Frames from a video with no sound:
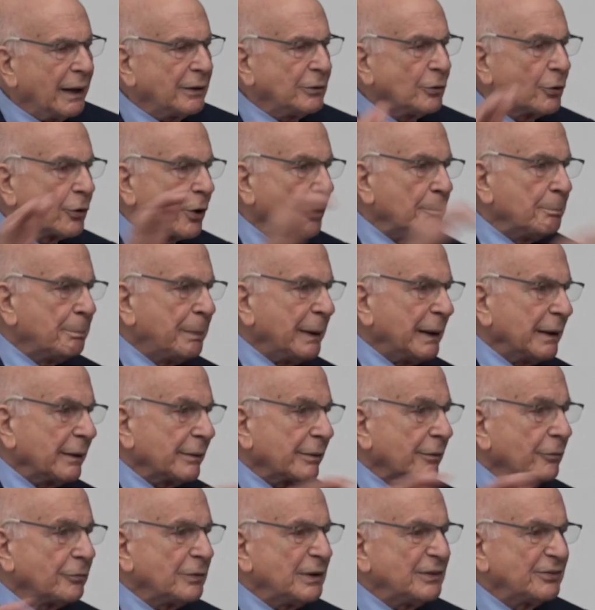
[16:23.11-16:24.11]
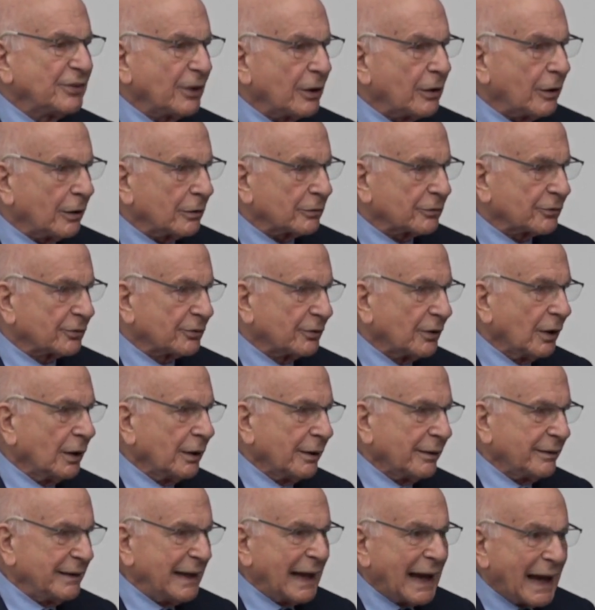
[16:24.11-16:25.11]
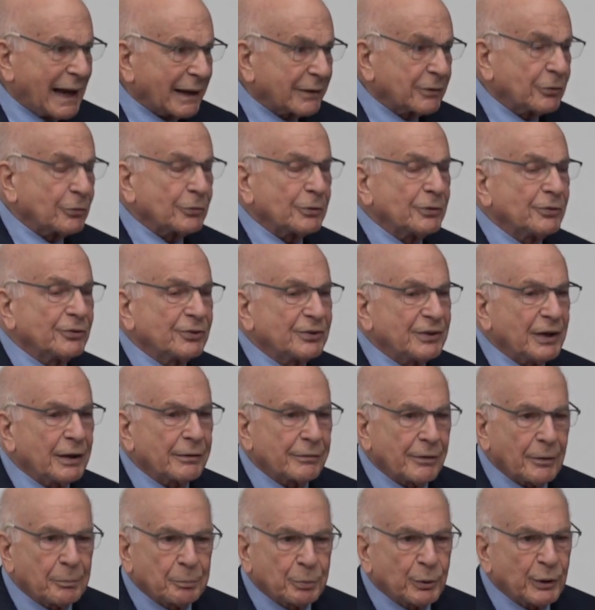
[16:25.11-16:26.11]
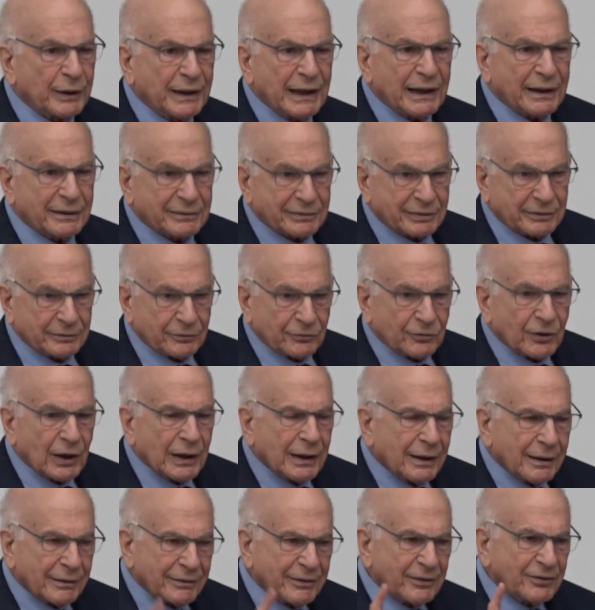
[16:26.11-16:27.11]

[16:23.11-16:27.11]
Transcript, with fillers: and you compare the results, the accuracy of the predictions.